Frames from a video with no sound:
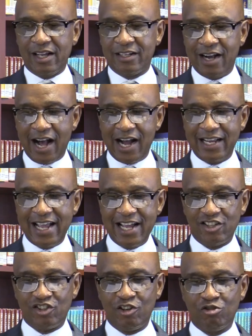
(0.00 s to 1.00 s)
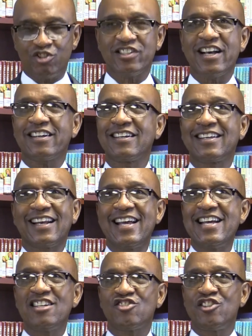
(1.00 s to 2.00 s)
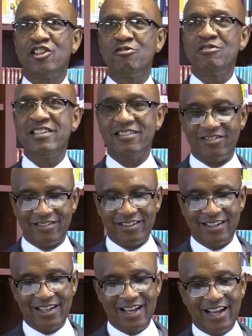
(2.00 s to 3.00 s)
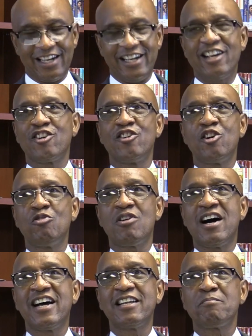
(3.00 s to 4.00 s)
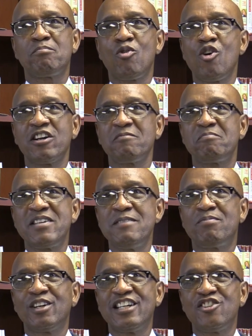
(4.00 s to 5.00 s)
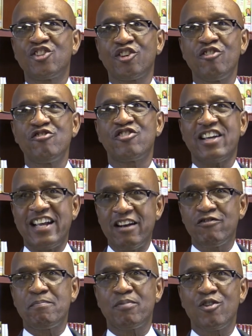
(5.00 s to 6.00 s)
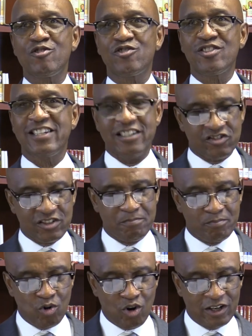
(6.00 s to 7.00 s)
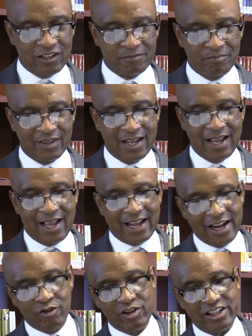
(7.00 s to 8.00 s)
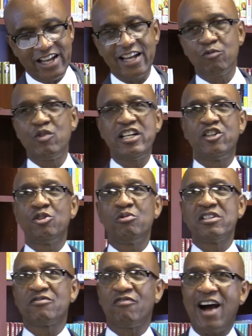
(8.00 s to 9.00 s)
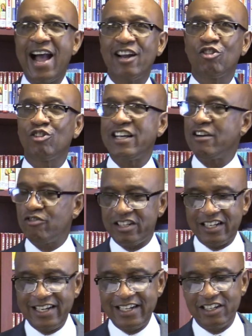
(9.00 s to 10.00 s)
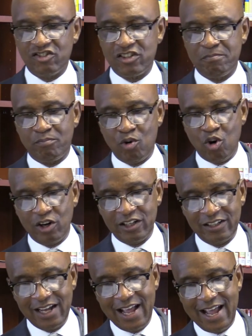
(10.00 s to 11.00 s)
God has no second-class duties. There are no unimportant people in church. Every person is important. Everything we do is vital. Everything is important.